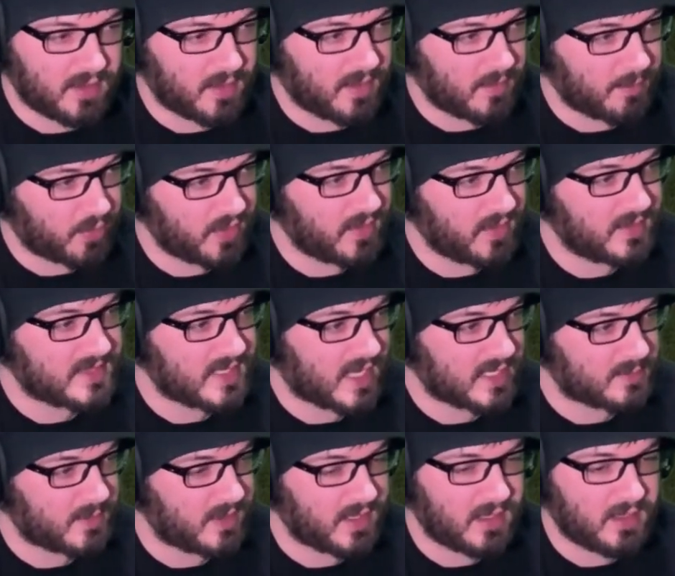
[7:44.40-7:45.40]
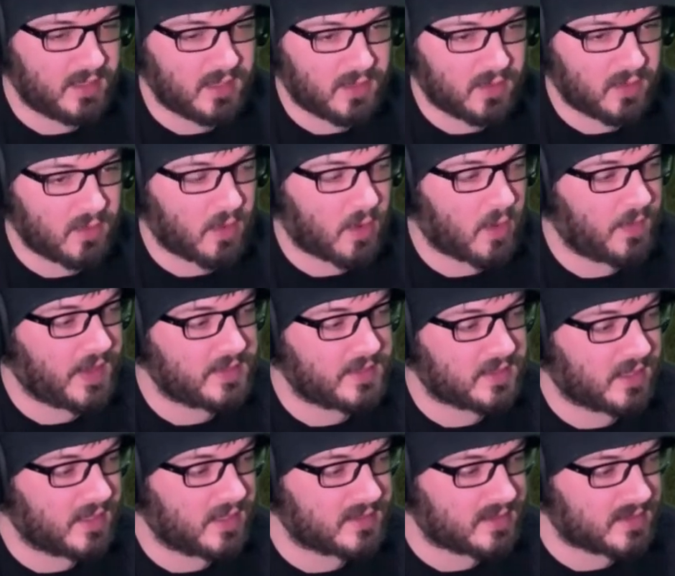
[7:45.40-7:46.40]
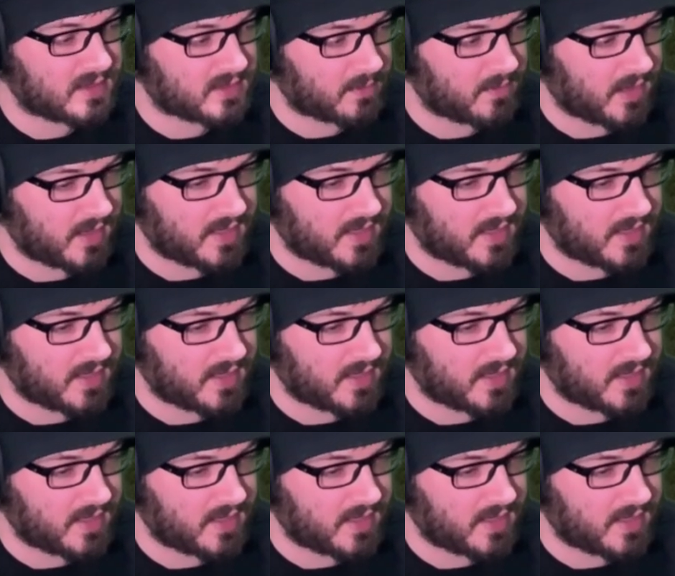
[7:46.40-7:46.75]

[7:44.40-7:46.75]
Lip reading: putting the attack speed in here, all that does